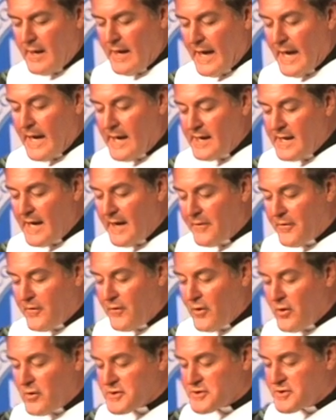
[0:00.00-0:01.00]
And yet
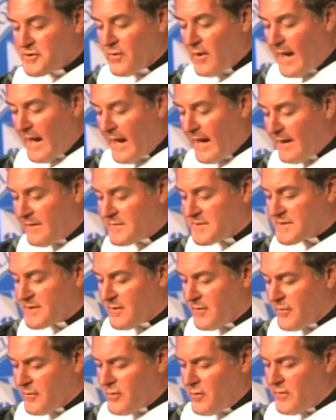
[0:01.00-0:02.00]
those drives
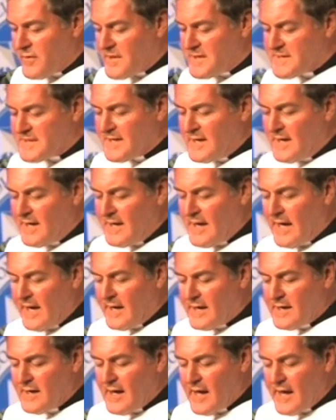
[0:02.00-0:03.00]
through the city
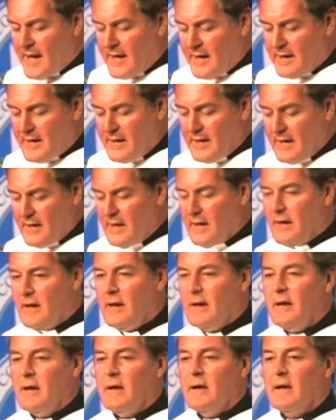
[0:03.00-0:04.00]
at night
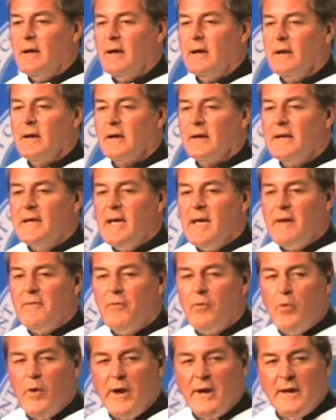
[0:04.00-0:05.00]

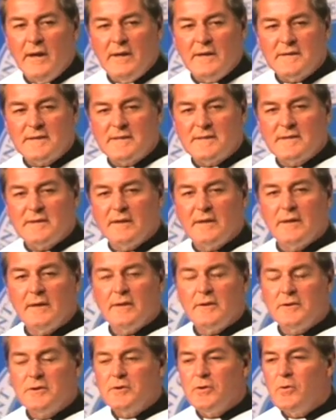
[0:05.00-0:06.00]
gave witness
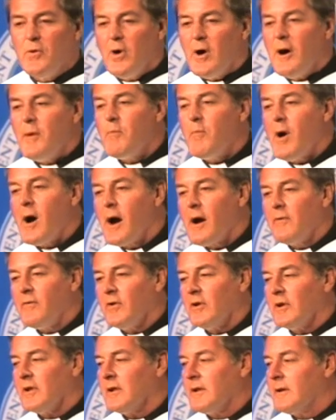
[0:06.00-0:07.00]
to a
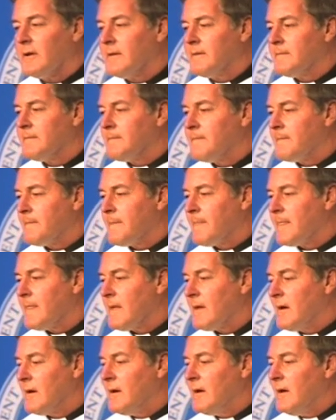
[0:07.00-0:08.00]
marvel,
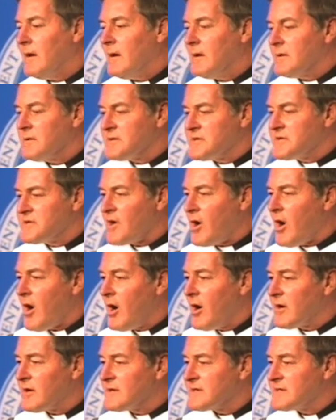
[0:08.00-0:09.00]

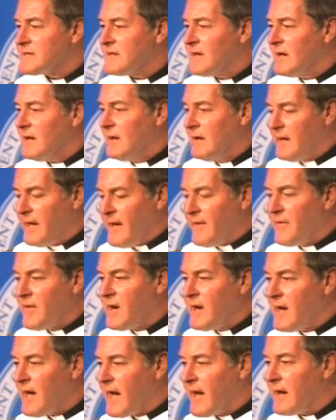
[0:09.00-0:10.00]
songs in the
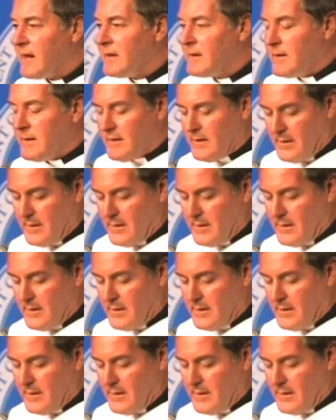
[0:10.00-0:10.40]
night.